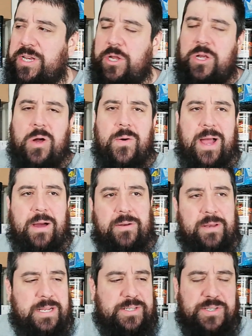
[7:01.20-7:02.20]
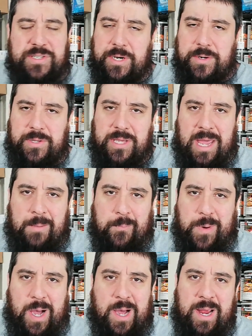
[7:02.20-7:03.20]
to go out necessarily and
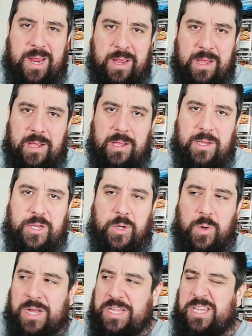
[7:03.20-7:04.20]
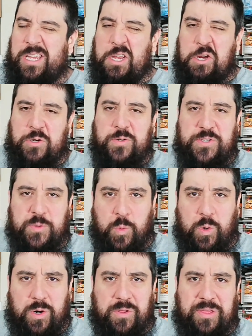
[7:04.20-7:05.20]
buy, you know, a year's
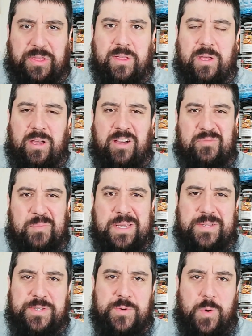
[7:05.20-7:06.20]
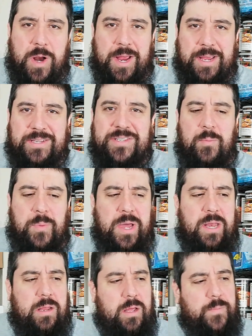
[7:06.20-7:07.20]
worth of beans and rice,
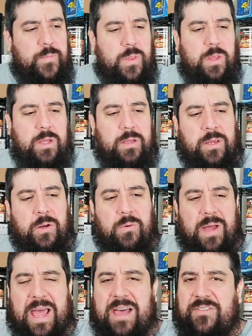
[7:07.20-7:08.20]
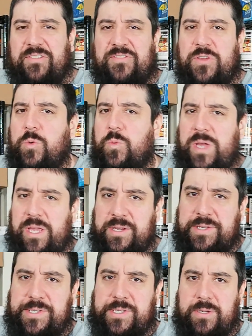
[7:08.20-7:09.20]
but, you know, have a few
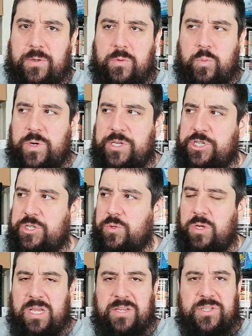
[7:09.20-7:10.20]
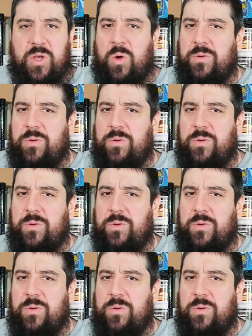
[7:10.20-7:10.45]
weeks, which is